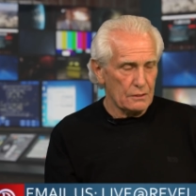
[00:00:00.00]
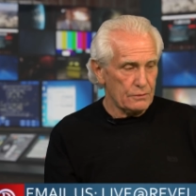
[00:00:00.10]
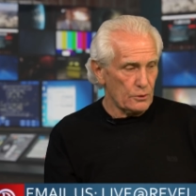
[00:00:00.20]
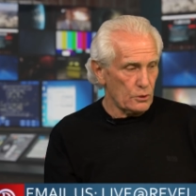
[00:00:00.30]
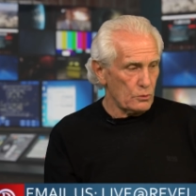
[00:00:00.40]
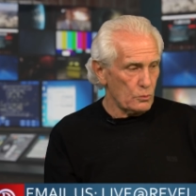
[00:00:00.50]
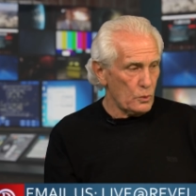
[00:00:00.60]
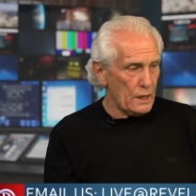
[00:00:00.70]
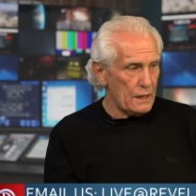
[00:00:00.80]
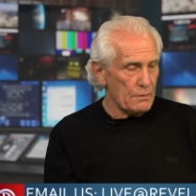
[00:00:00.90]
for
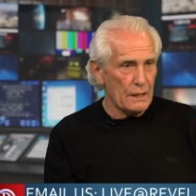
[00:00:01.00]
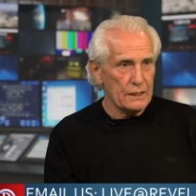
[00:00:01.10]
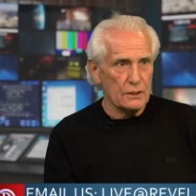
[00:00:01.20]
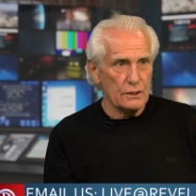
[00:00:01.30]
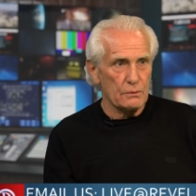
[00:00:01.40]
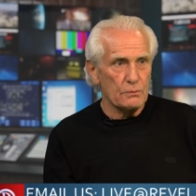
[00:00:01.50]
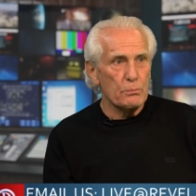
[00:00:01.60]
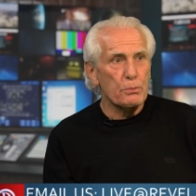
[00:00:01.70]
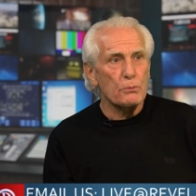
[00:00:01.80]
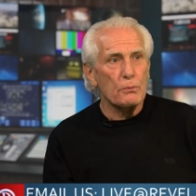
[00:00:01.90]
where am I going to
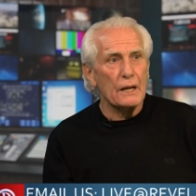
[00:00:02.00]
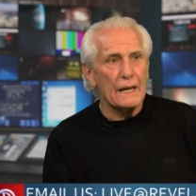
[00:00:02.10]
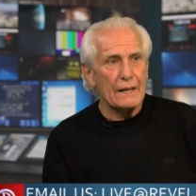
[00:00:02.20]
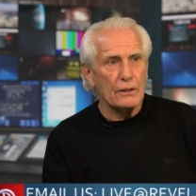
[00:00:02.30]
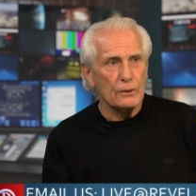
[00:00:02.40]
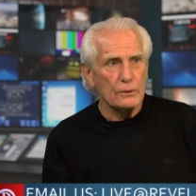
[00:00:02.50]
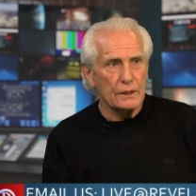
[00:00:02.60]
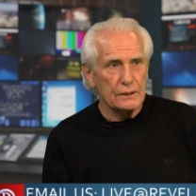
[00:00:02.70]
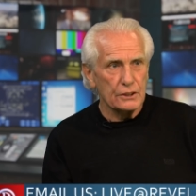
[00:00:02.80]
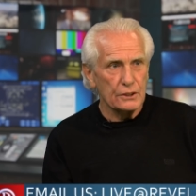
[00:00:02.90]
put my arrow
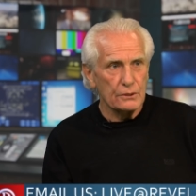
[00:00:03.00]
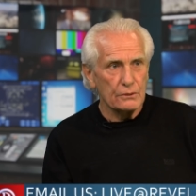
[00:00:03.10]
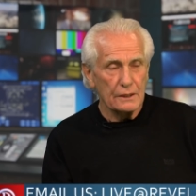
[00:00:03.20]
into you?